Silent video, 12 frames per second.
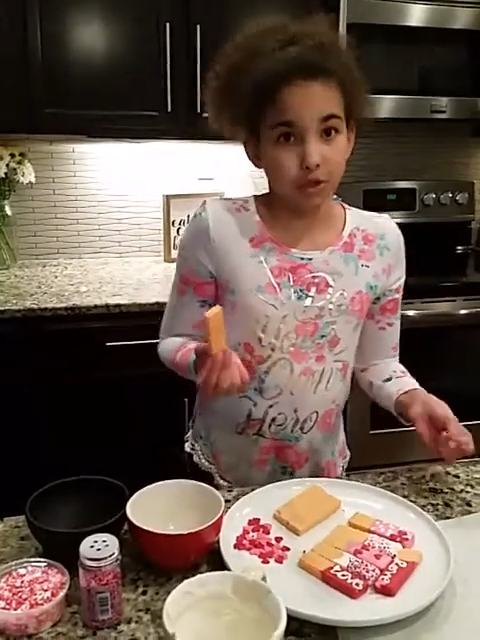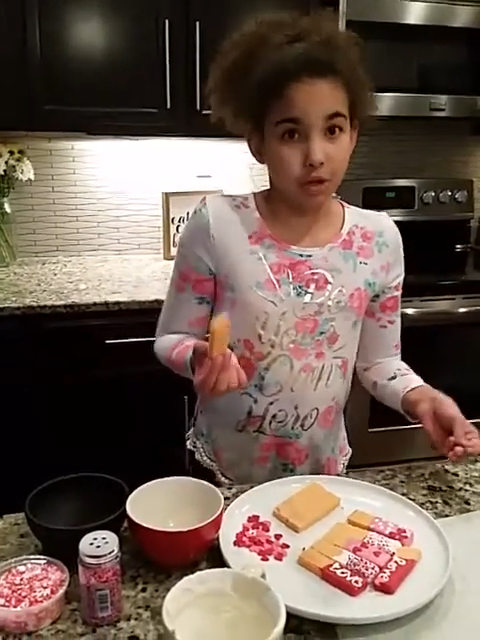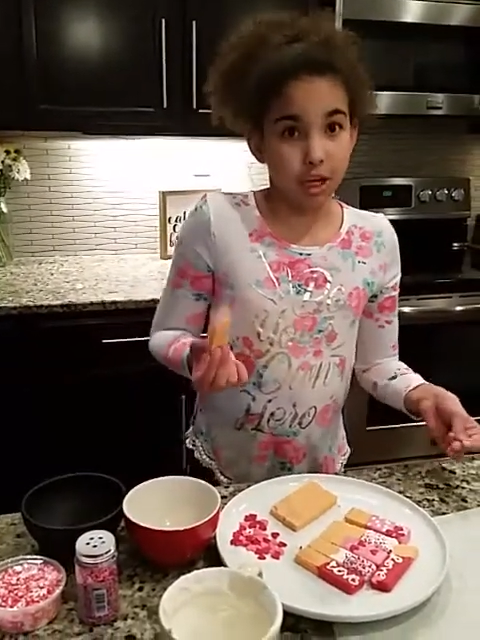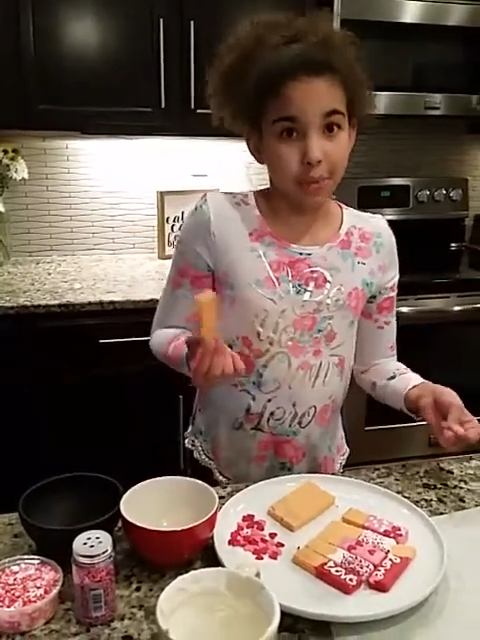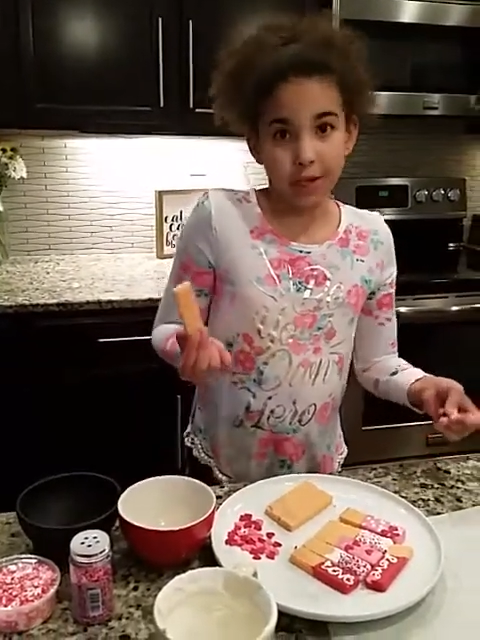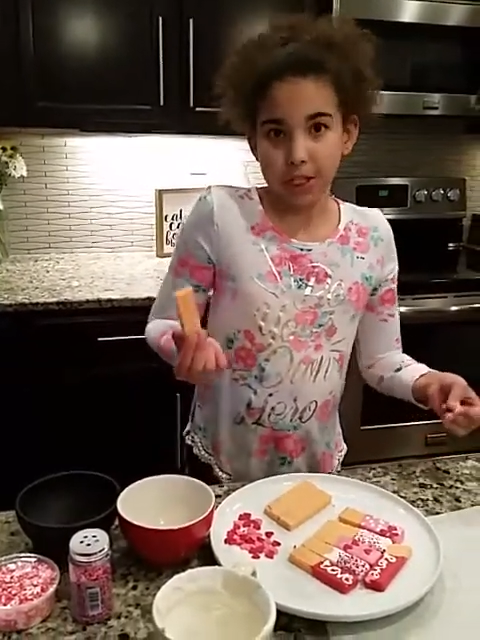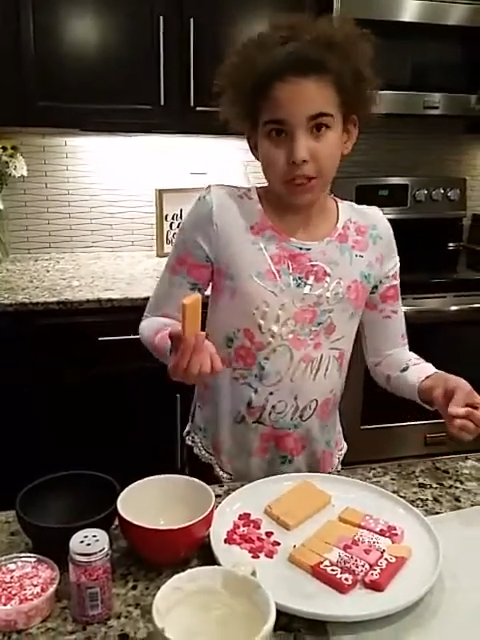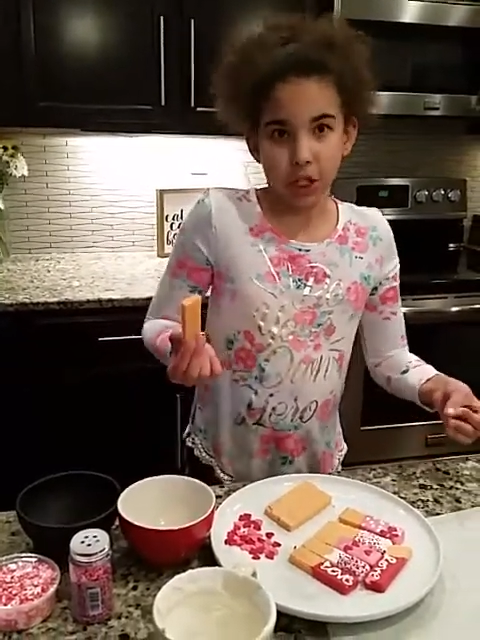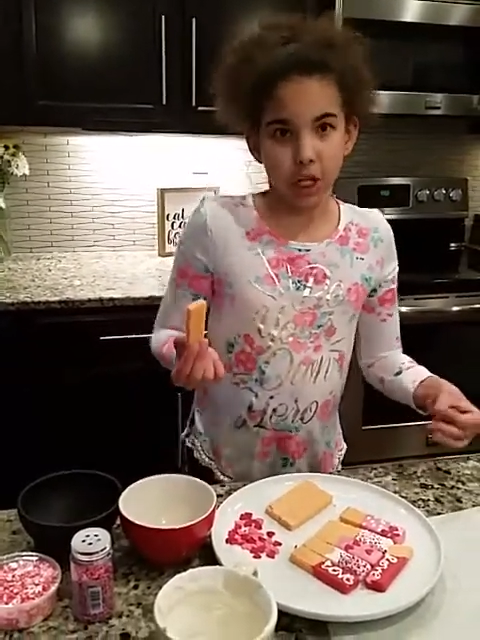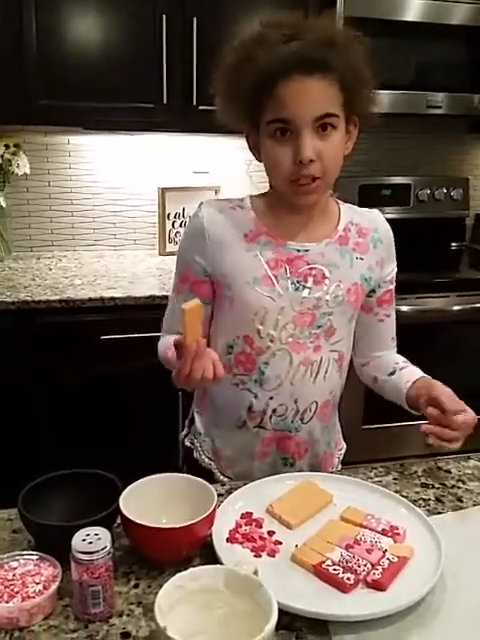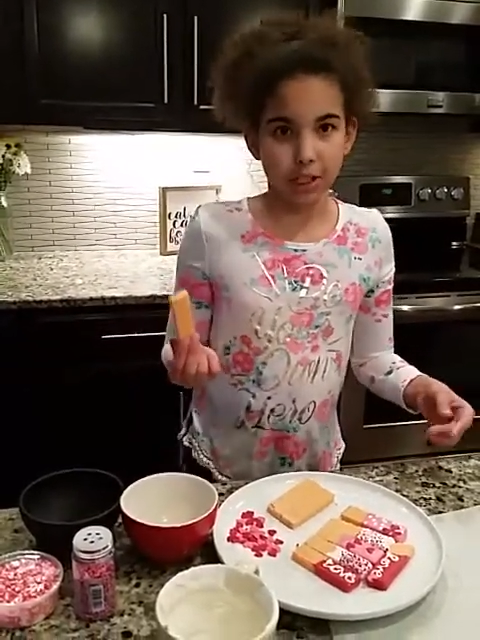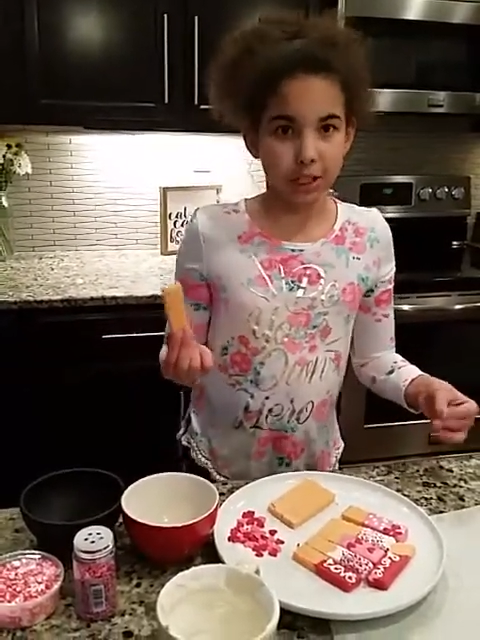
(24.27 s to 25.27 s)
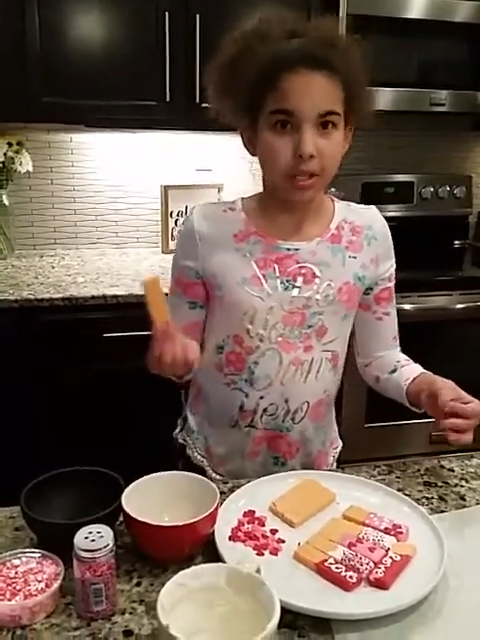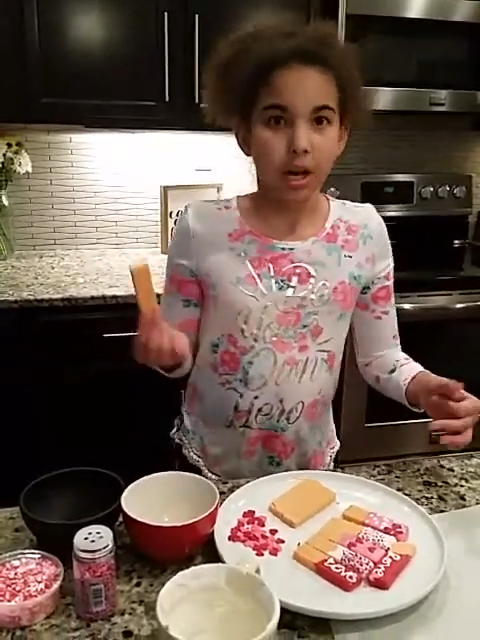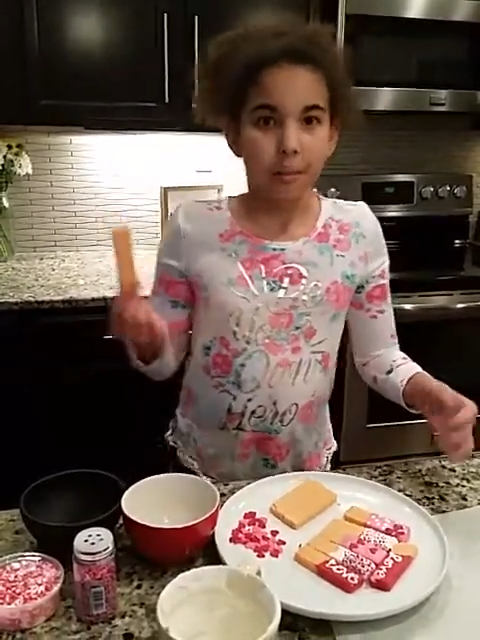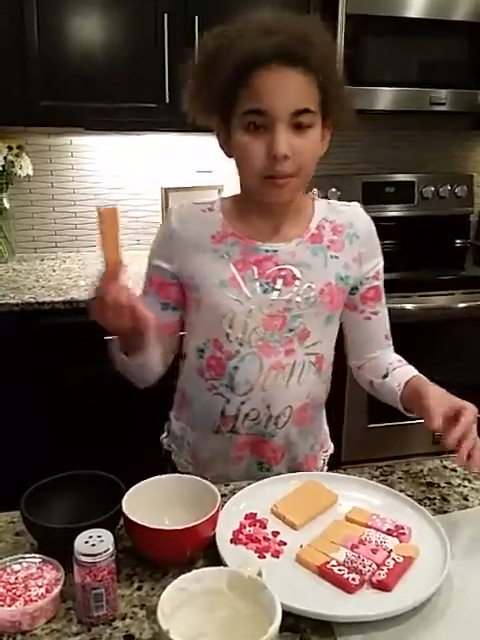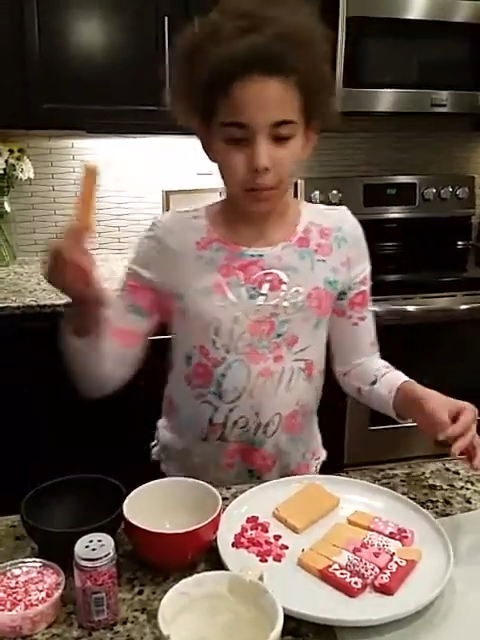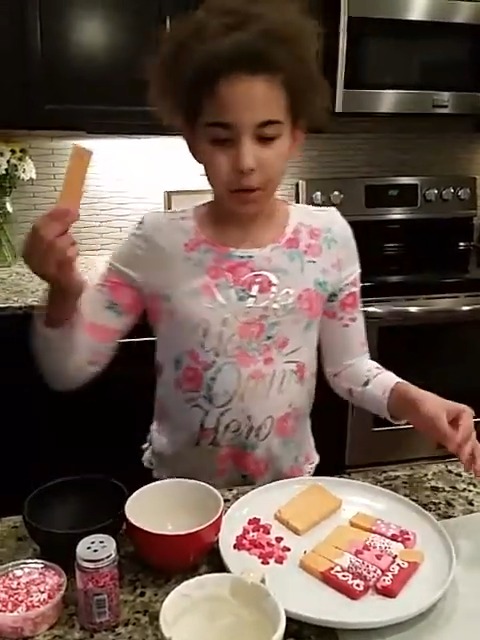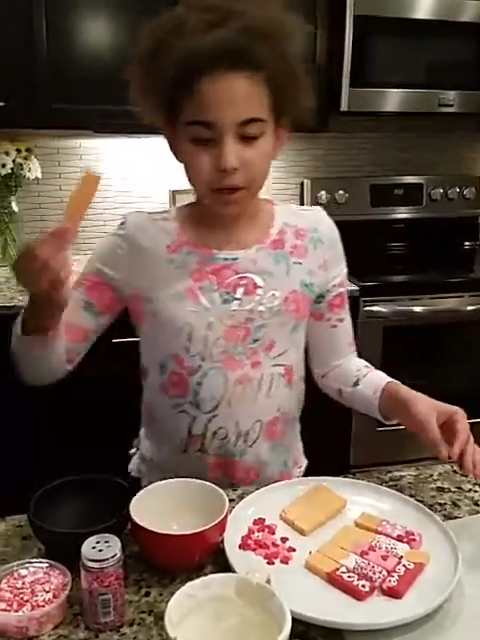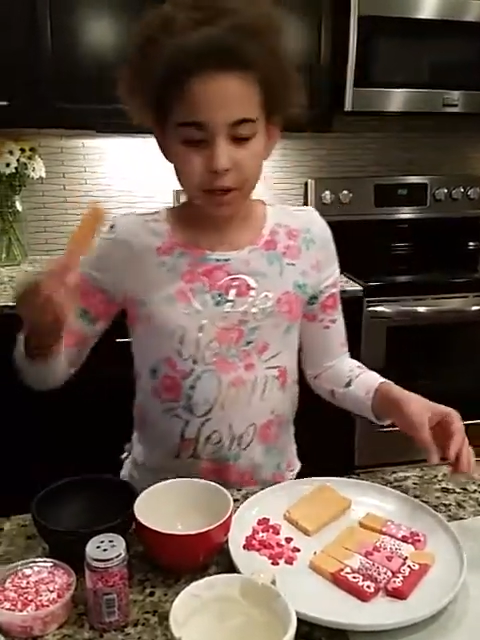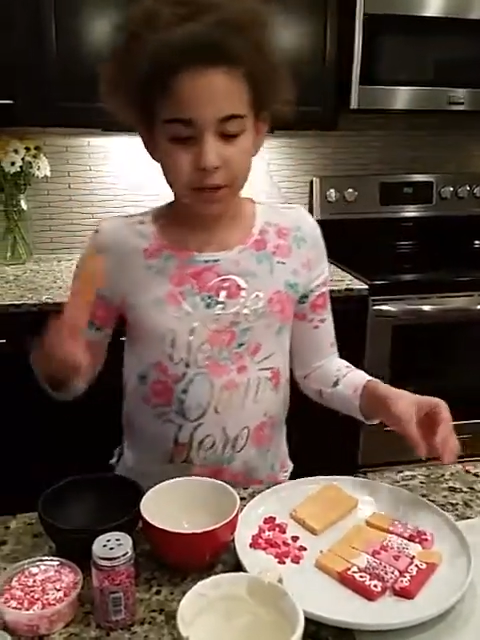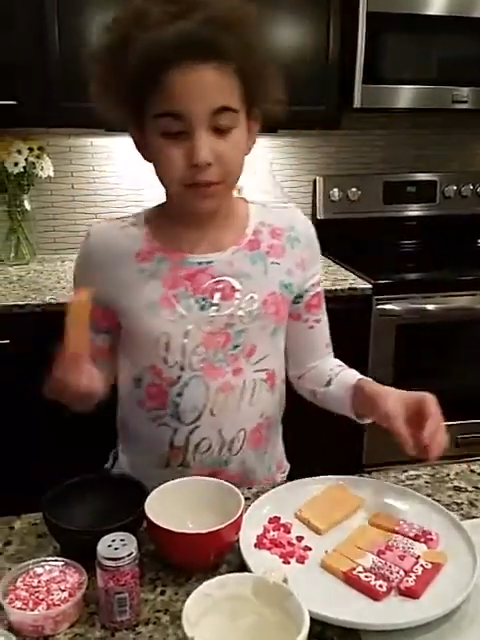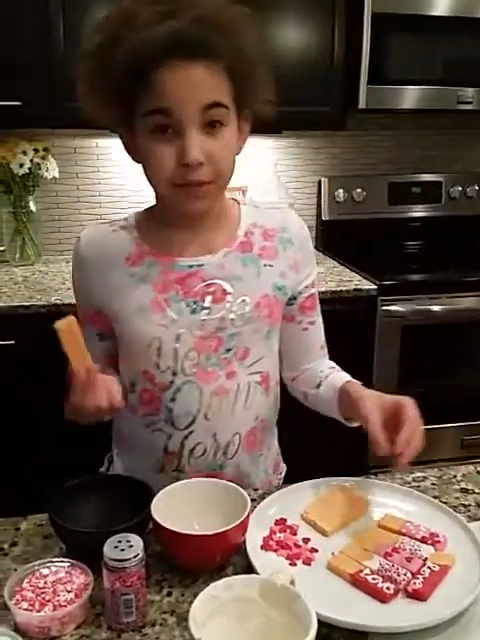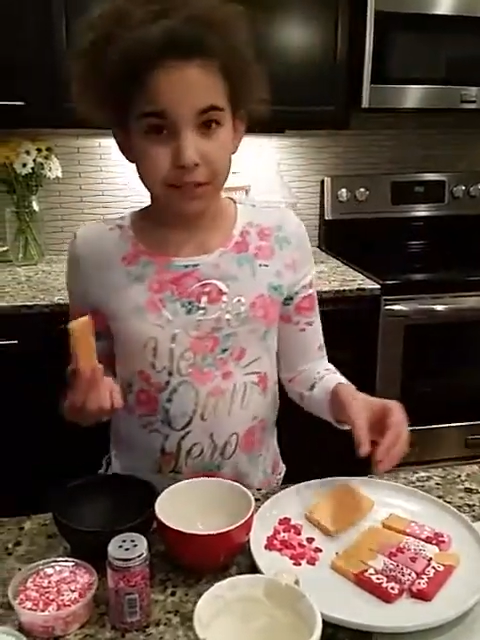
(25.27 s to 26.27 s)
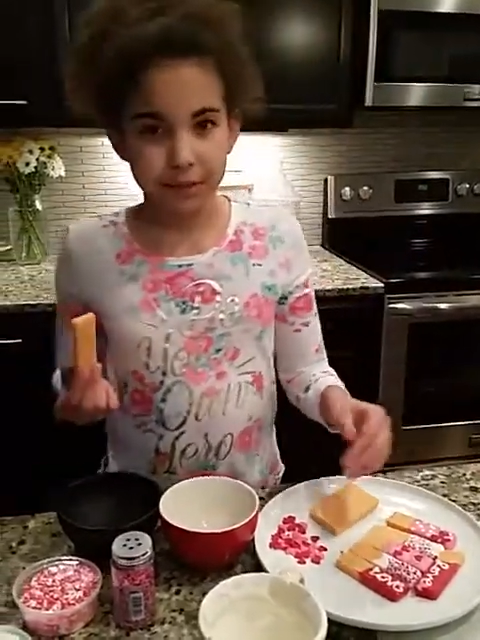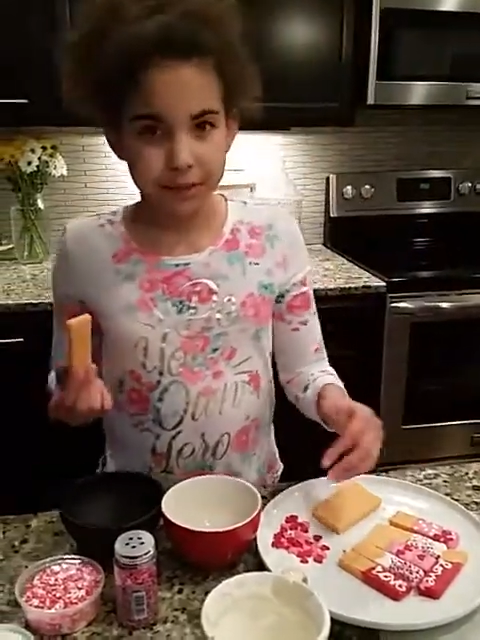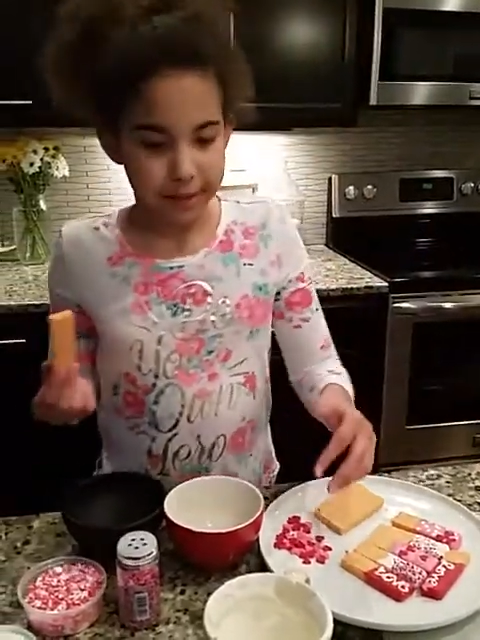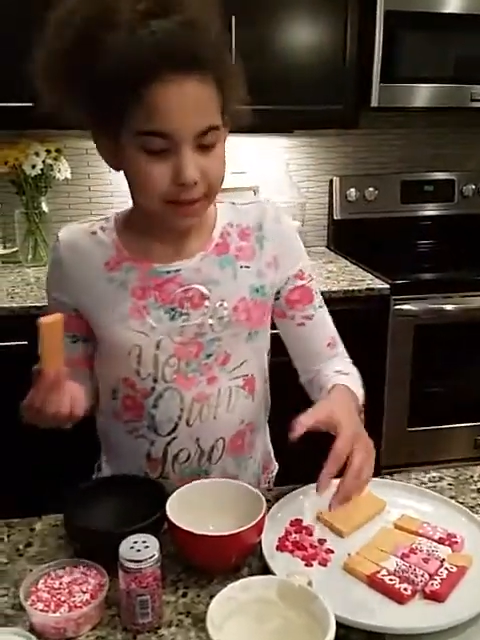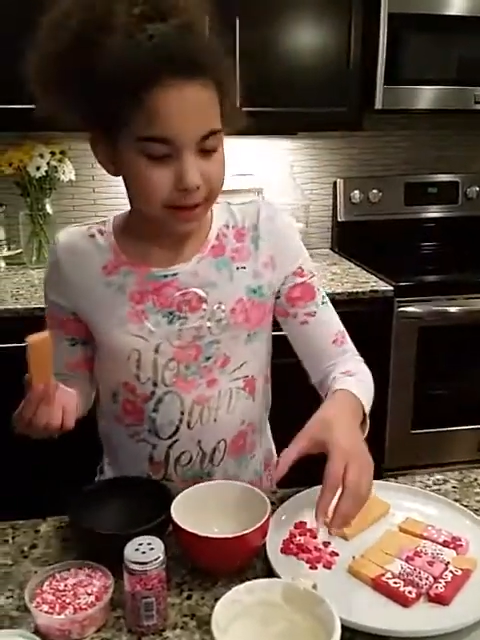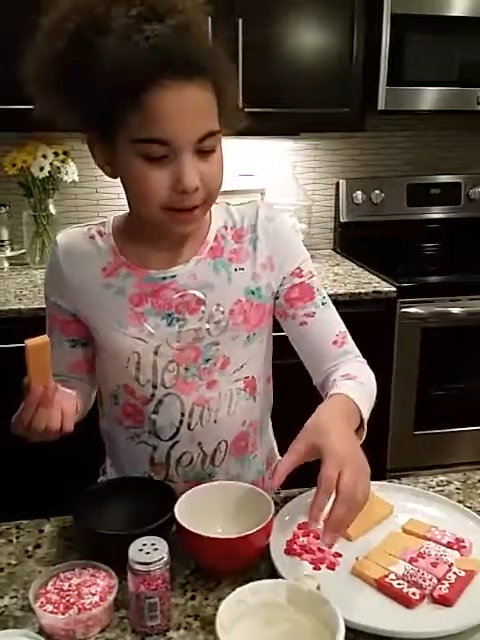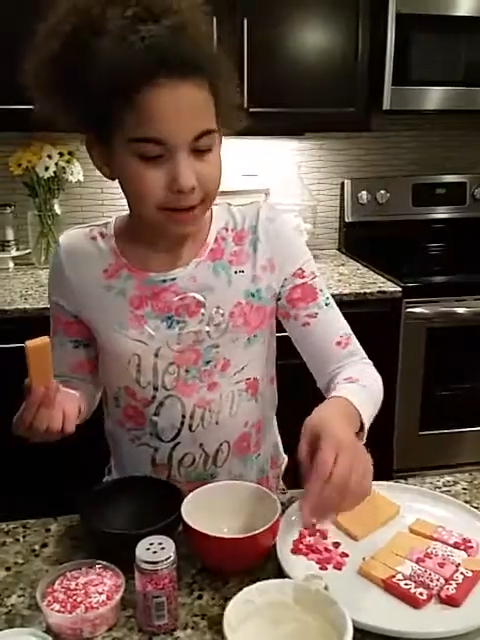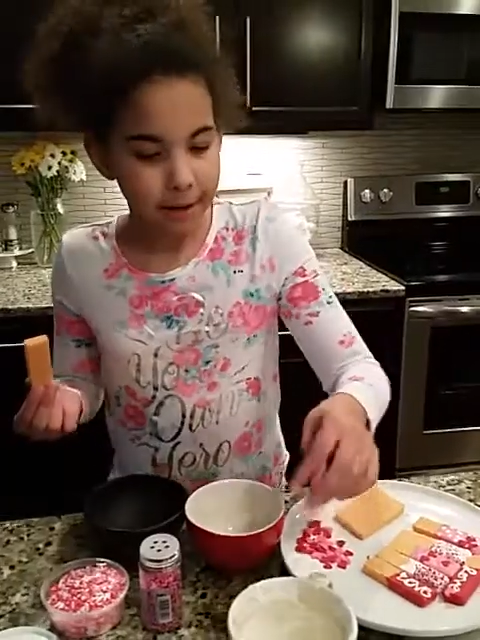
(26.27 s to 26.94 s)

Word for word: strawberry, chocolate, but we're going to use vanilla today.